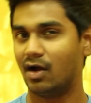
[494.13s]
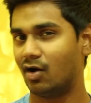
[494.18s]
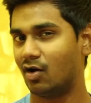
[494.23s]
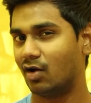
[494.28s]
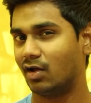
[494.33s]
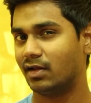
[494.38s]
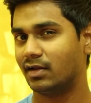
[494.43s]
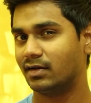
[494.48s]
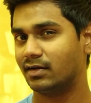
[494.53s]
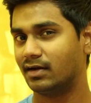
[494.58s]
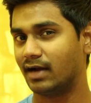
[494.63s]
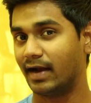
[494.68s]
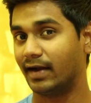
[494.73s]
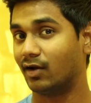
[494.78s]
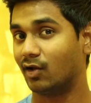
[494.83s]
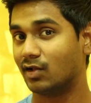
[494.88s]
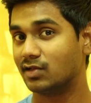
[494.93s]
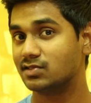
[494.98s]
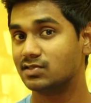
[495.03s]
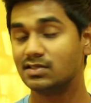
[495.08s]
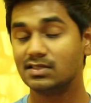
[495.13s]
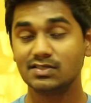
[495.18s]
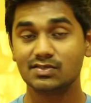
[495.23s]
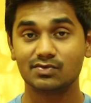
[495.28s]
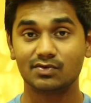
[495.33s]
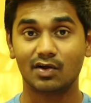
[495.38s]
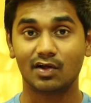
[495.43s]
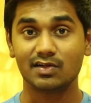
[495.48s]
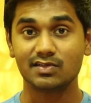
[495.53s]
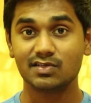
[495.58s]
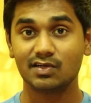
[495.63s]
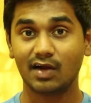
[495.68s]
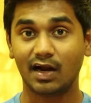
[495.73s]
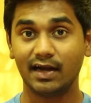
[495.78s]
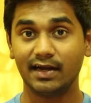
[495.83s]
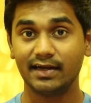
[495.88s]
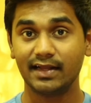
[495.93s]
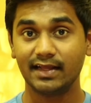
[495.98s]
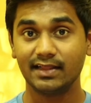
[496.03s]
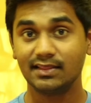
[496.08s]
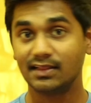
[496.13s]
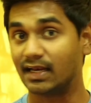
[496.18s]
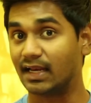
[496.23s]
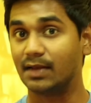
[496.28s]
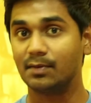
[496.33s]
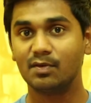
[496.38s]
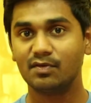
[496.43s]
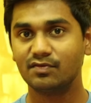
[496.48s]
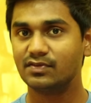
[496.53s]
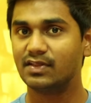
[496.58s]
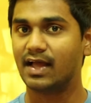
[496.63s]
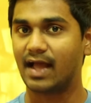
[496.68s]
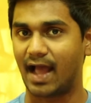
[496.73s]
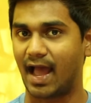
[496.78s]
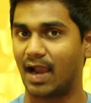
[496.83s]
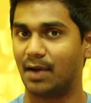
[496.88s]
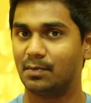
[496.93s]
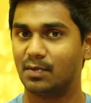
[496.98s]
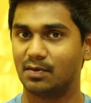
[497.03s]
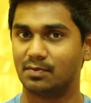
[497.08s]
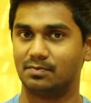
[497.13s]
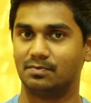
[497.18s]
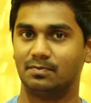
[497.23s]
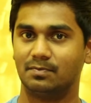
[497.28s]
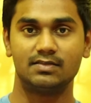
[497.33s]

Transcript: and also this would also contain the name of the album.